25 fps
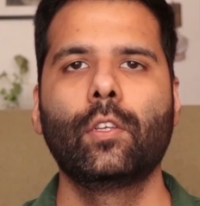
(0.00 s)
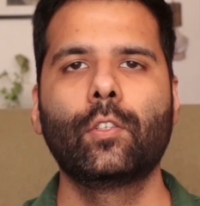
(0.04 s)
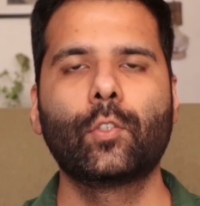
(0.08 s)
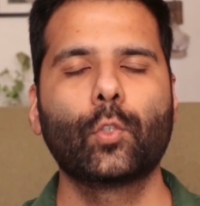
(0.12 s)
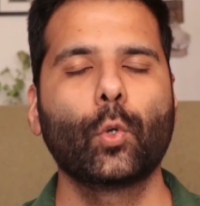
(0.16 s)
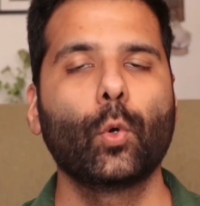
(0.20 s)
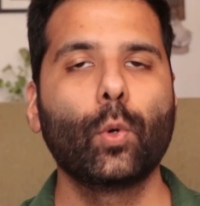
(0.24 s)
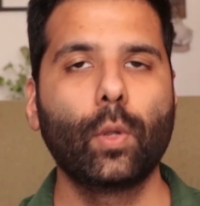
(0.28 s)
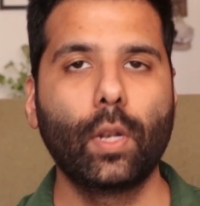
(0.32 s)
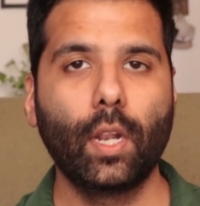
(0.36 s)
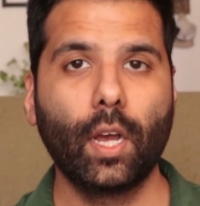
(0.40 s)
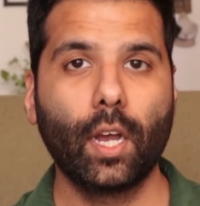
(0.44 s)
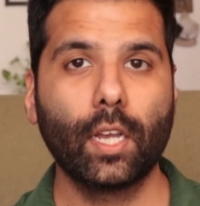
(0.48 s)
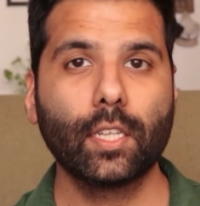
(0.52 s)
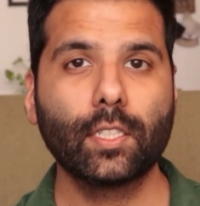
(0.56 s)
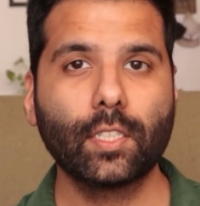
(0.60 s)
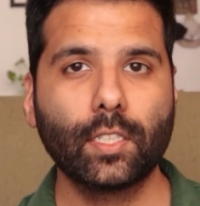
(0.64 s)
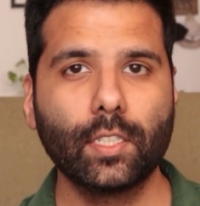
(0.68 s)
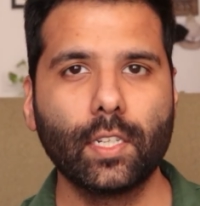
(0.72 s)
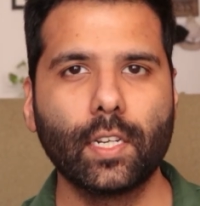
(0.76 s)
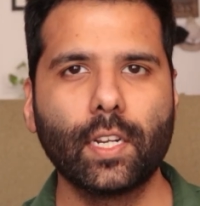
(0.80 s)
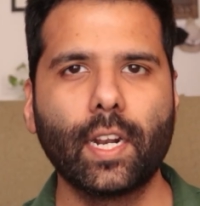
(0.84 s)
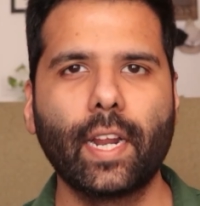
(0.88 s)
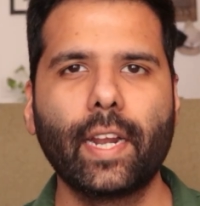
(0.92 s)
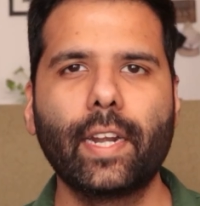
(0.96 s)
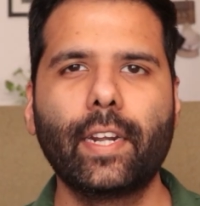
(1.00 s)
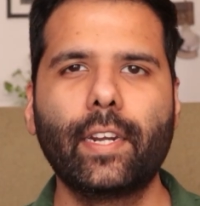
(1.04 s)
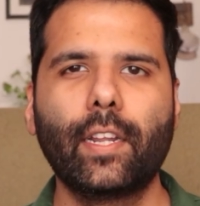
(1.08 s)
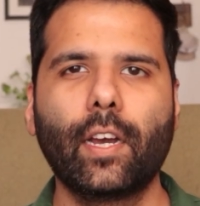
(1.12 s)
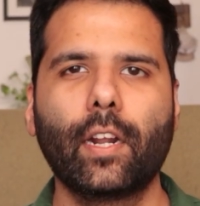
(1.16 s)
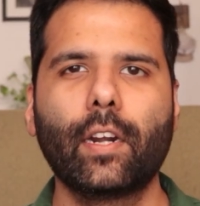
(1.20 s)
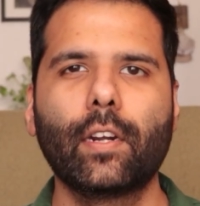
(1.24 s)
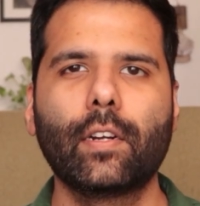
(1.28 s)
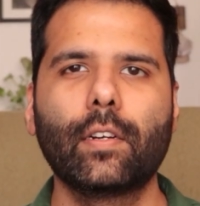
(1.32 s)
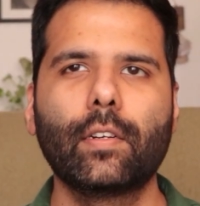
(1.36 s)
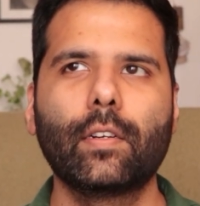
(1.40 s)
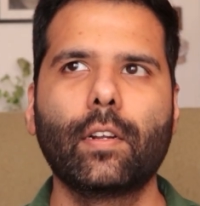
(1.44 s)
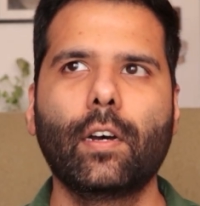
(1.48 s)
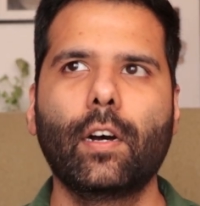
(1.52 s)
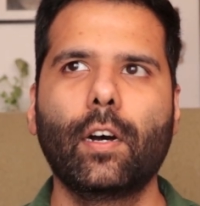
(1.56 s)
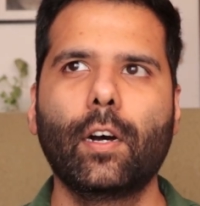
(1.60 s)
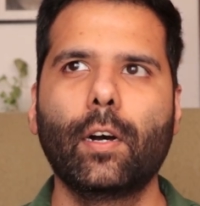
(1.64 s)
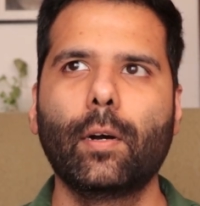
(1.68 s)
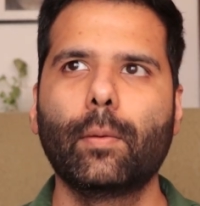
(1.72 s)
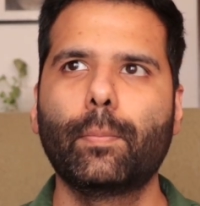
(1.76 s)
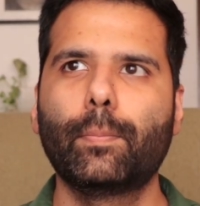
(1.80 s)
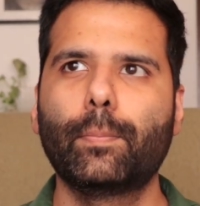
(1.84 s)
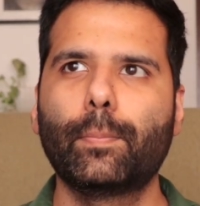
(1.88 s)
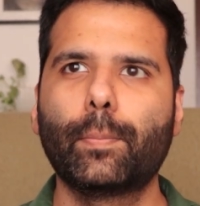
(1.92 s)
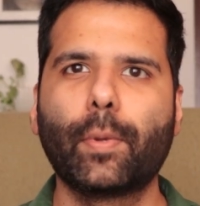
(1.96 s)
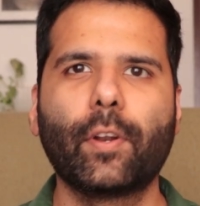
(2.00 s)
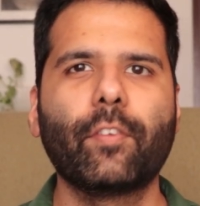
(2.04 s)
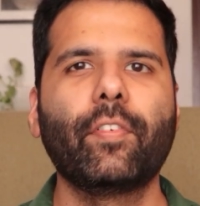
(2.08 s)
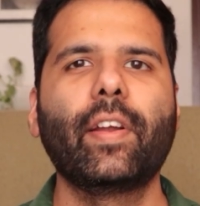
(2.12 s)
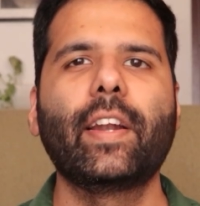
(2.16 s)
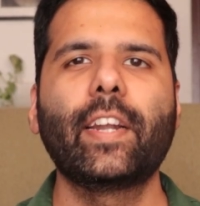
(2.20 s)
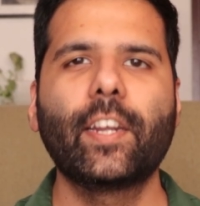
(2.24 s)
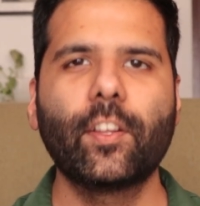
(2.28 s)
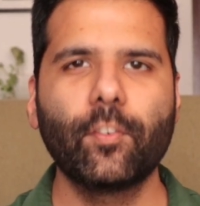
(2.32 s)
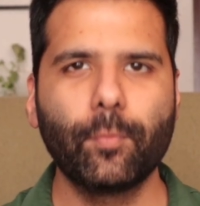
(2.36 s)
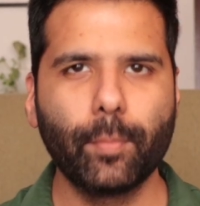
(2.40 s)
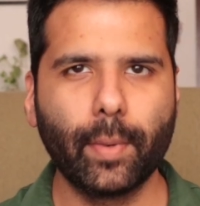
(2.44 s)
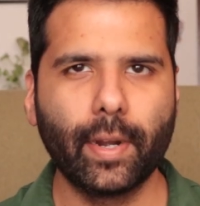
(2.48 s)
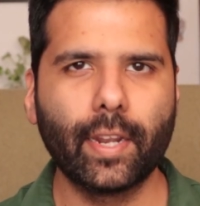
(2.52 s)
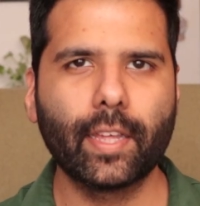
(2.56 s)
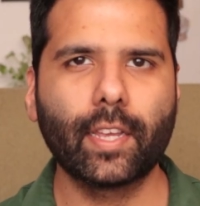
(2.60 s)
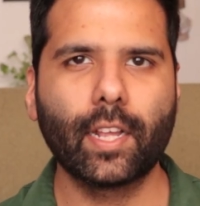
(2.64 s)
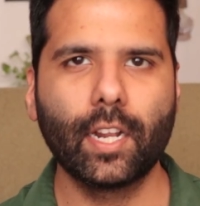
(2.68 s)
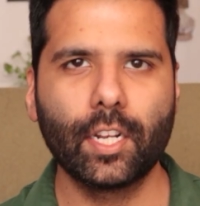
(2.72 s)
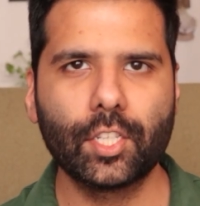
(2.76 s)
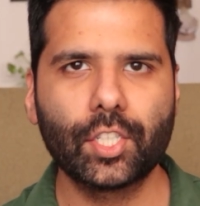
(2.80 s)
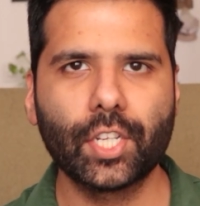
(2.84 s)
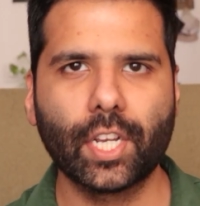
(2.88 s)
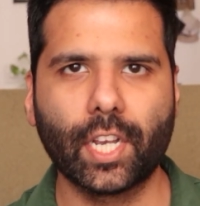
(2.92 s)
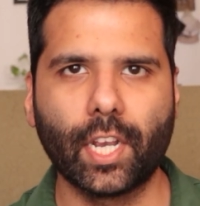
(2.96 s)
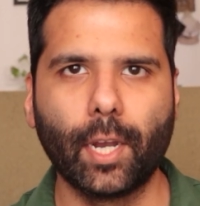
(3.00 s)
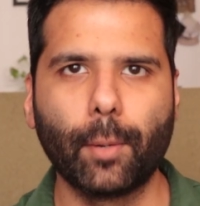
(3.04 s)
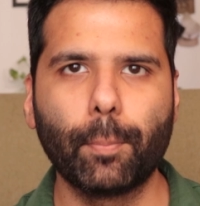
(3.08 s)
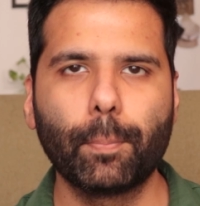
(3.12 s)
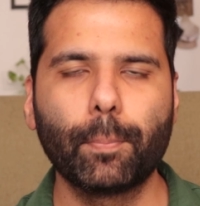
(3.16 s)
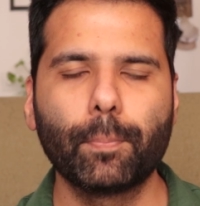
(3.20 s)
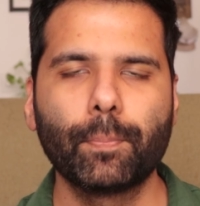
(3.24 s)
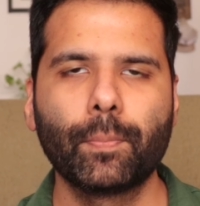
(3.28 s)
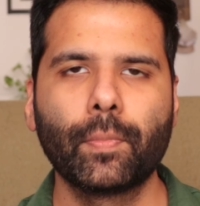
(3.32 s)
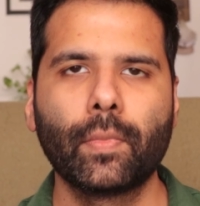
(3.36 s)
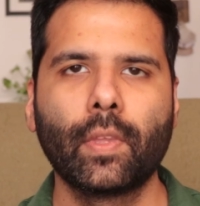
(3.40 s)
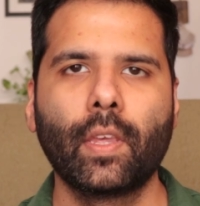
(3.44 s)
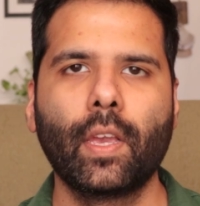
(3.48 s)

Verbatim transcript: So last year I'd done a preventive medical checkup.